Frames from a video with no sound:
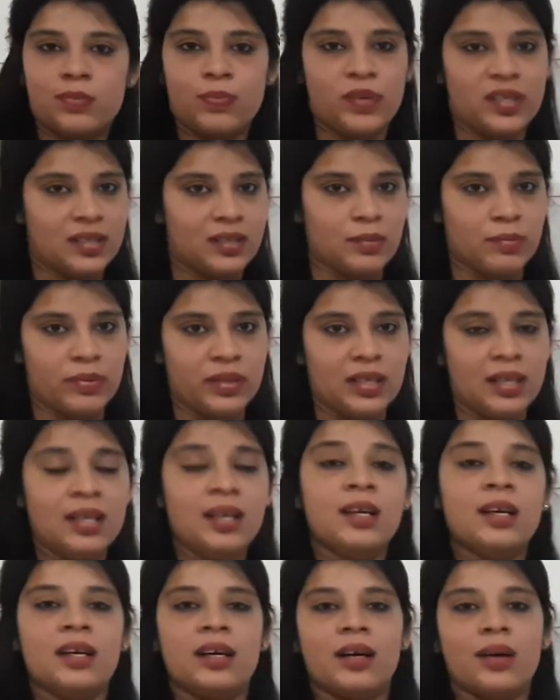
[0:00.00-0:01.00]
possible.
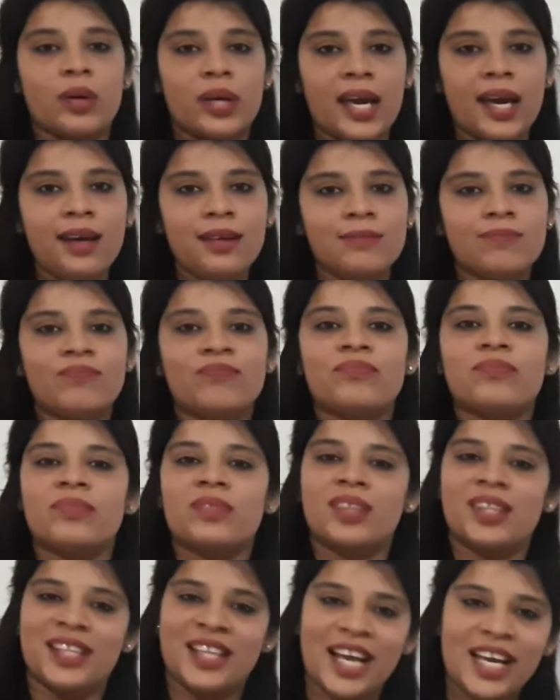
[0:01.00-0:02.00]
Okay,
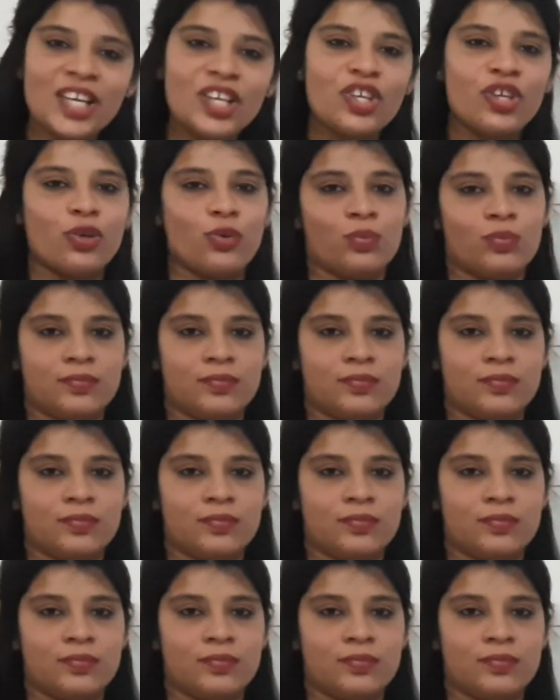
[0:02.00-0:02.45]
thank you.